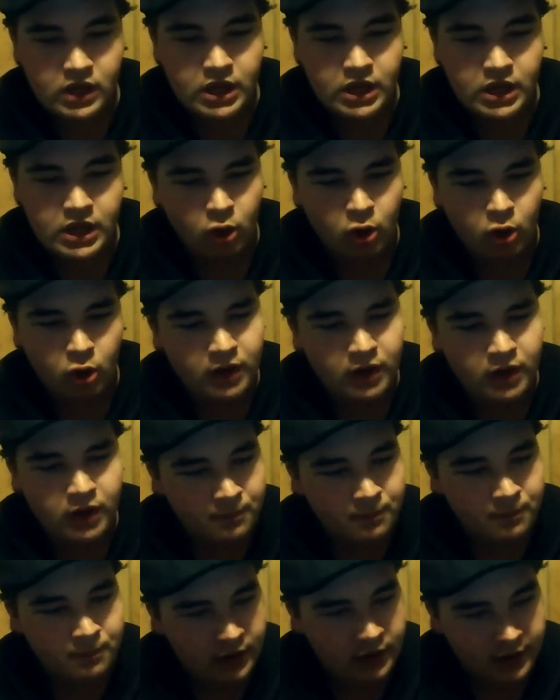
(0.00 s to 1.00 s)
You open it up,
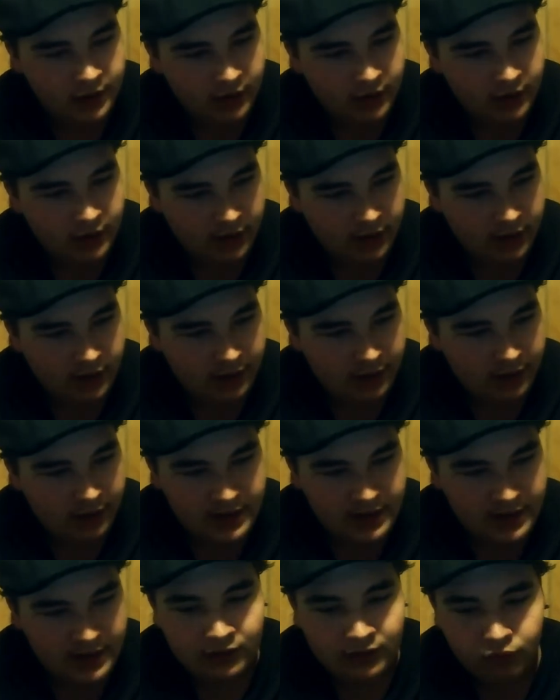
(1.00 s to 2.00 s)
and it's
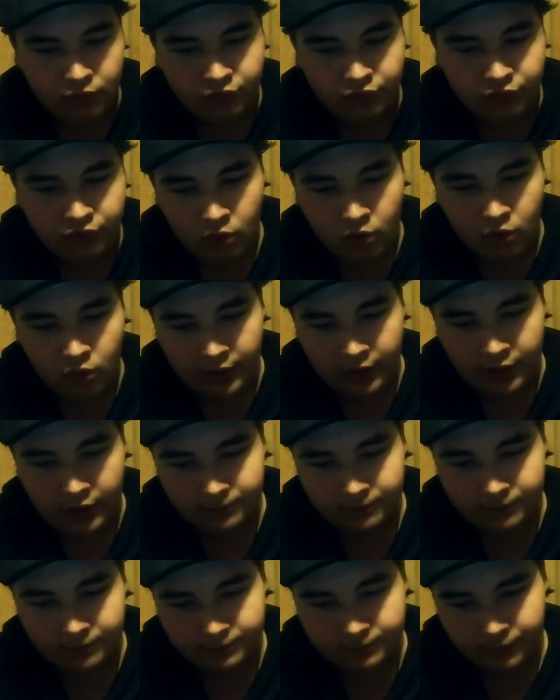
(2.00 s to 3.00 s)
got a little story
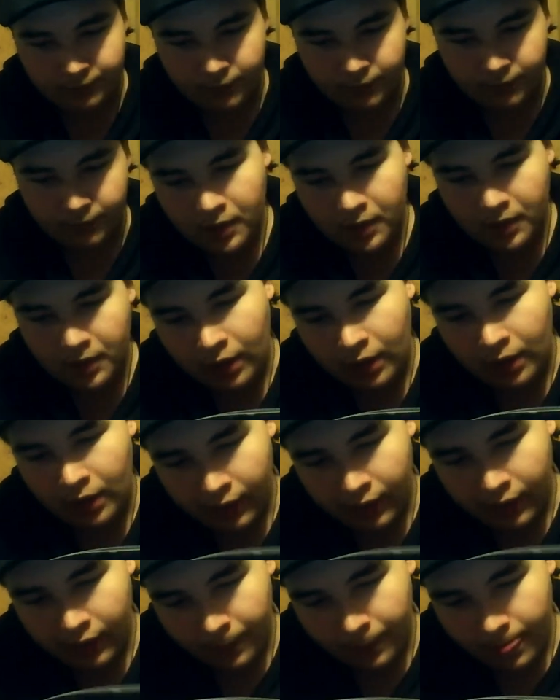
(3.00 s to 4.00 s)

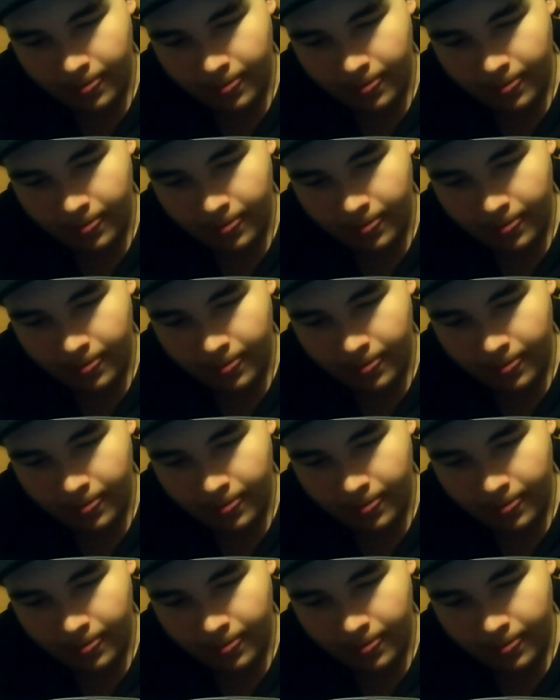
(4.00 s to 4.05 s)
by